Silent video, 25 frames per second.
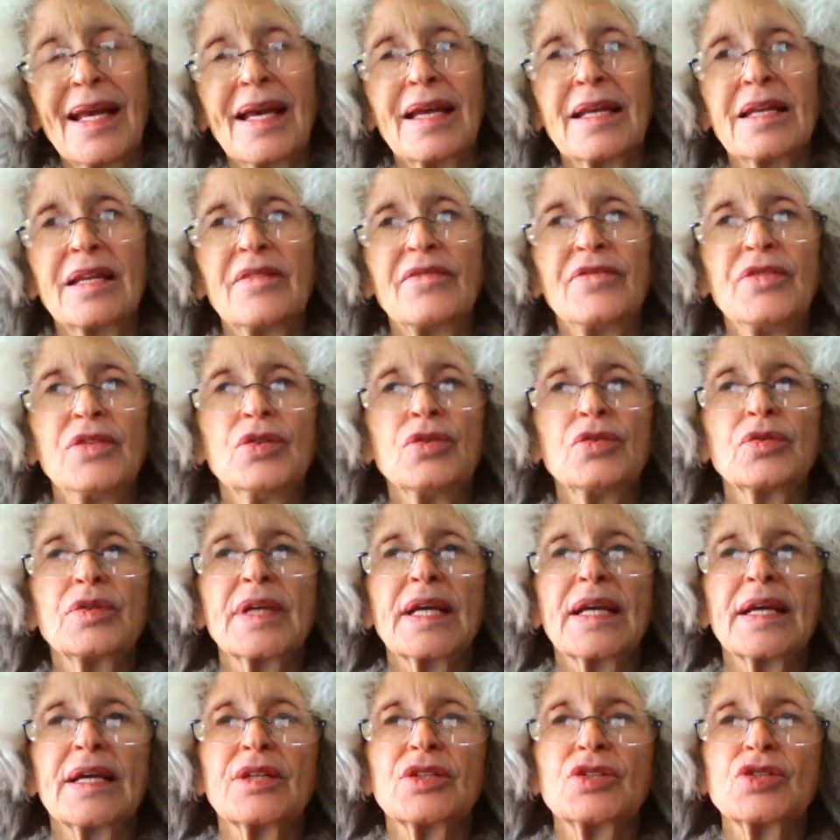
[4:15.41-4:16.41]
And if you
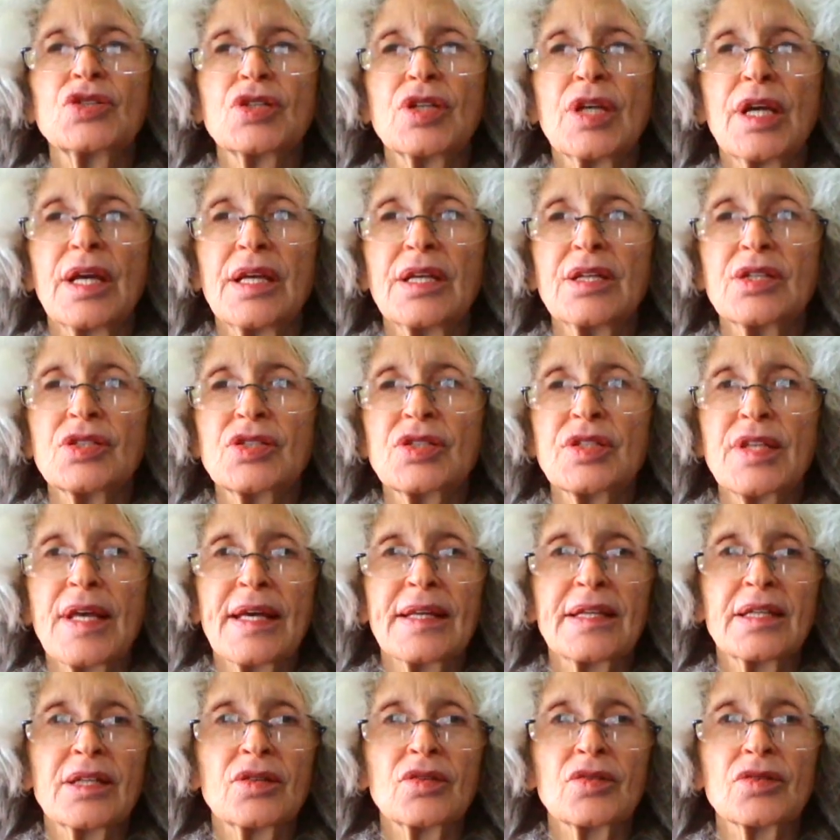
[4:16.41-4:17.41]
can change
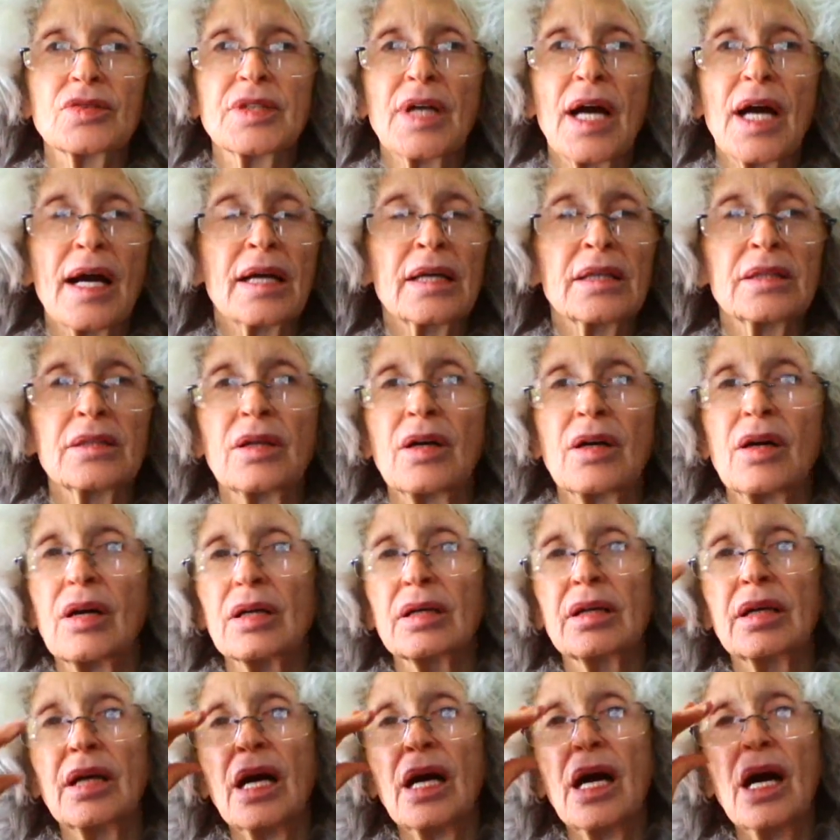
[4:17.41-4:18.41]
that inner
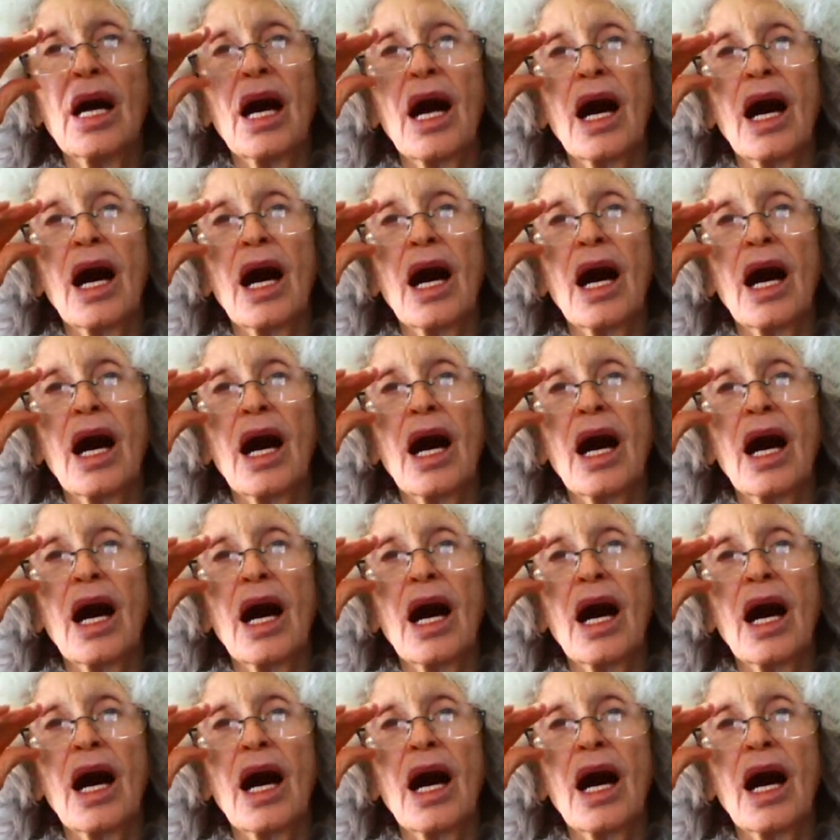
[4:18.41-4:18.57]
dialogue,